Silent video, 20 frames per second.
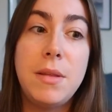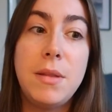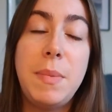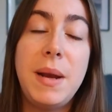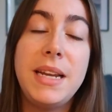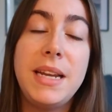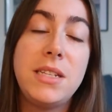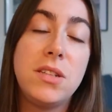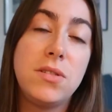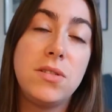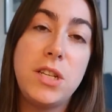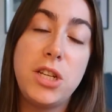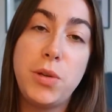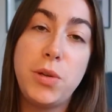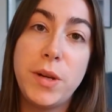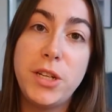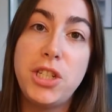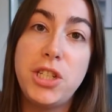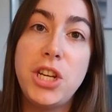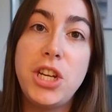the political
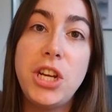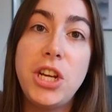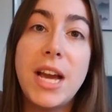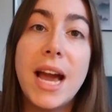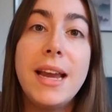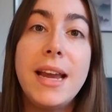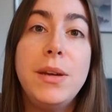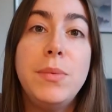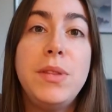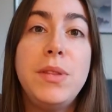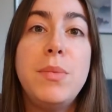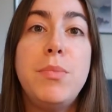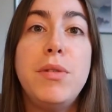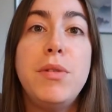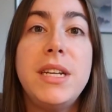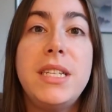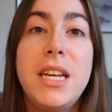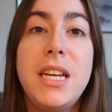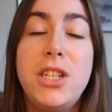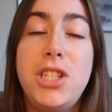situation in Uganda with the
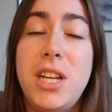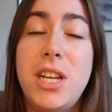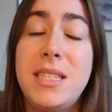British.